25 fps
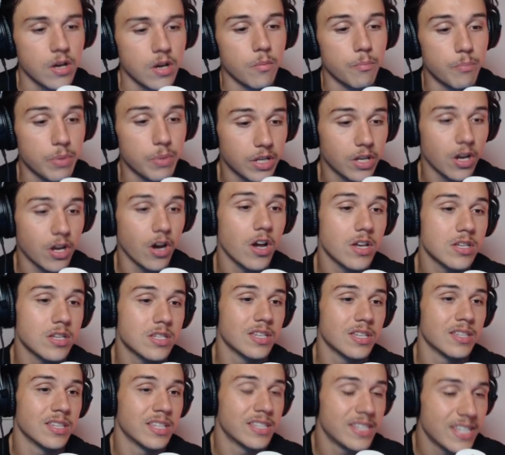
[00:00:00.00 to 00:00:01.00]
Because
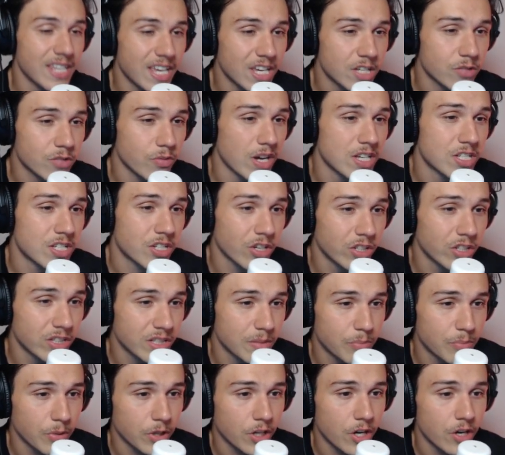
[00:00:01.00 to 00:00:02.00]
the DXY is
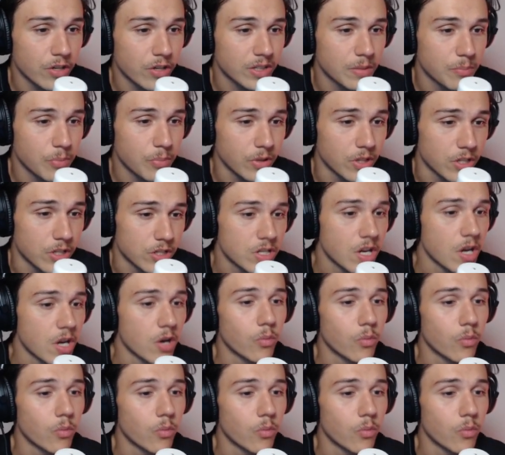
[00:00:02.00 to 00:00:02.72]
currently bullish.